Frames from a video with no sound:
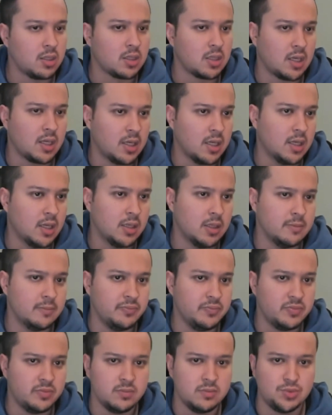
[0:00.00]

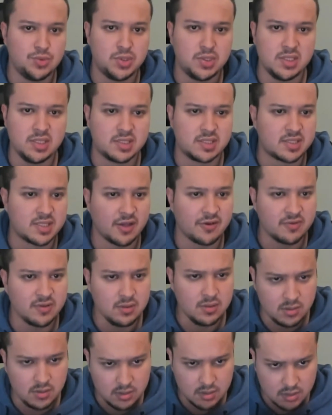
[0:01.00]
d7,
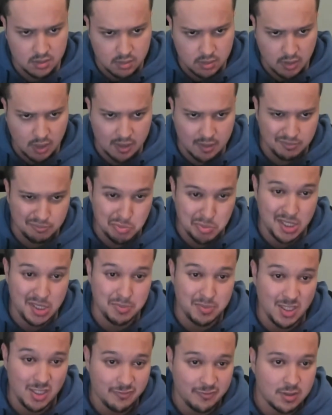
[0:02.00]
and
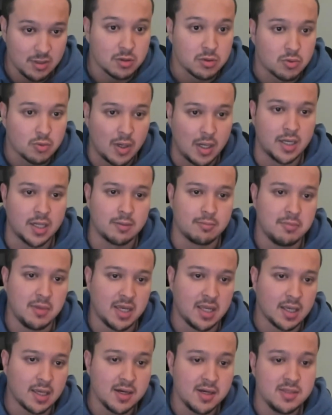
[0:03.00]
maybe even threatening
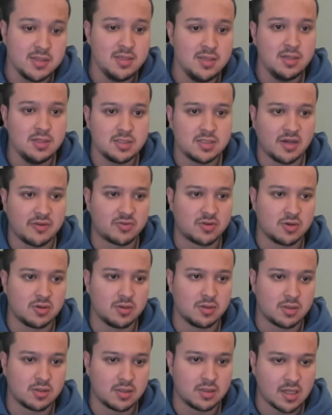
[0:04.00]
mating ideas.
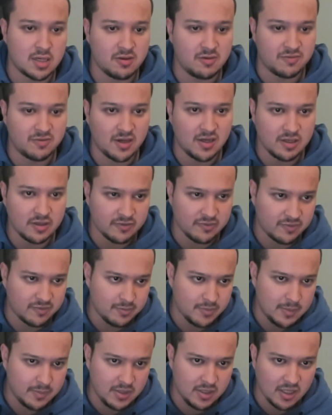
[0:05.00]
After knight e5,
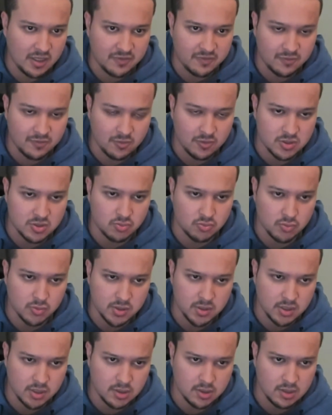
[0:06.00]
maybe f4 is
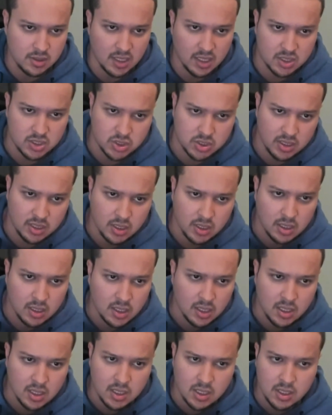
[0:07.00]
really good, actually,
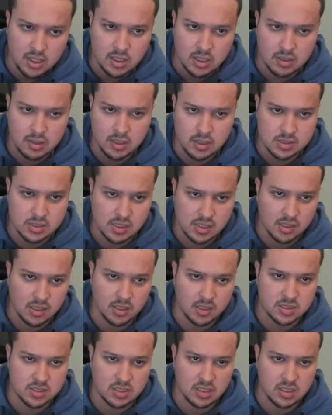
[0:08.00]
because it cuts